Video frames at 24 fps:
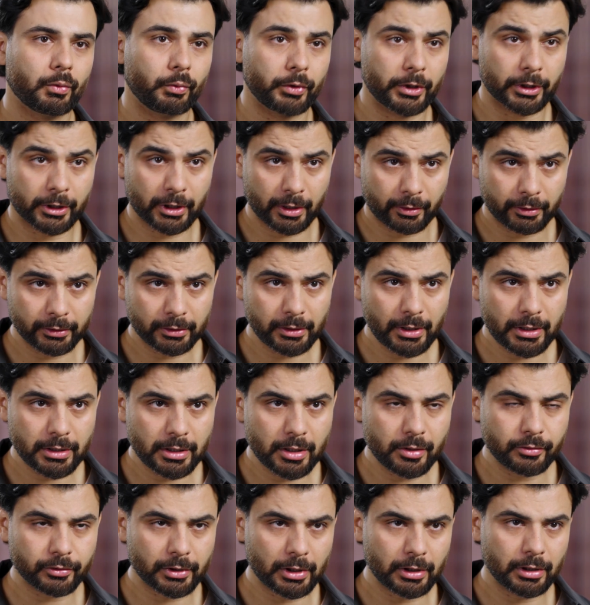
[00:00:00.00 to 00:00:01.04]
We are currently
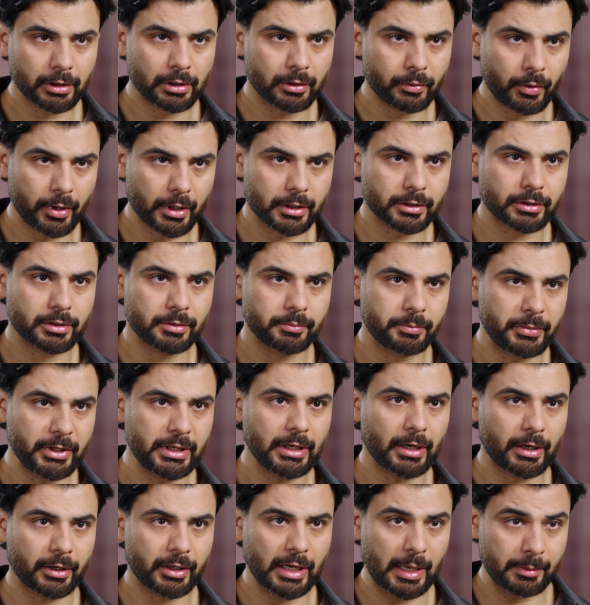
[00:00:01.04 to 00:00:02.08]
using Quick's
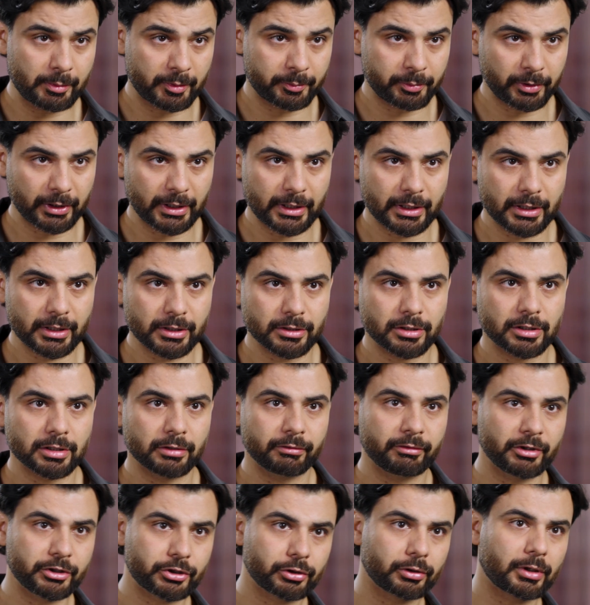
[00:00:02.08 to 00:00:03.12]
BI capabilities to
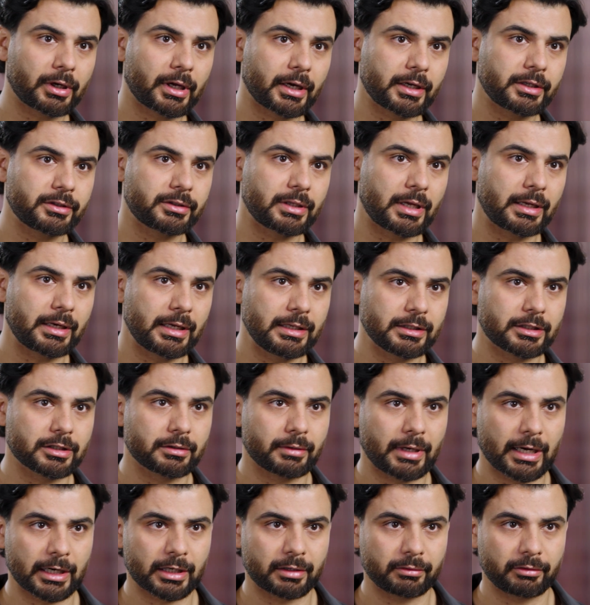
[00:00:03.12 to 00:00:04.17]
visualize and
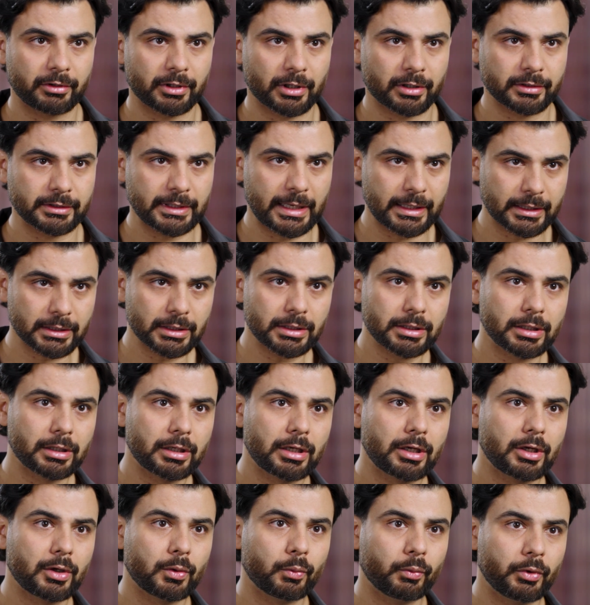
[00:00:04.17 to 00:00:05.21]
interact with our data
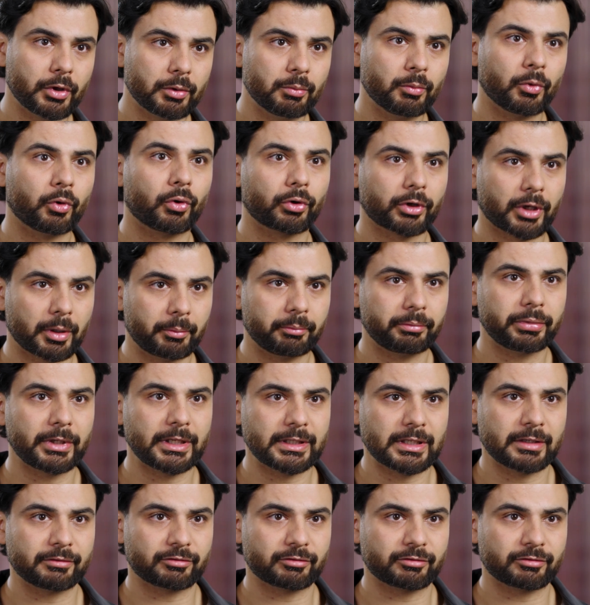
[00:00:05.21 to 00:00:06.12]
with more complete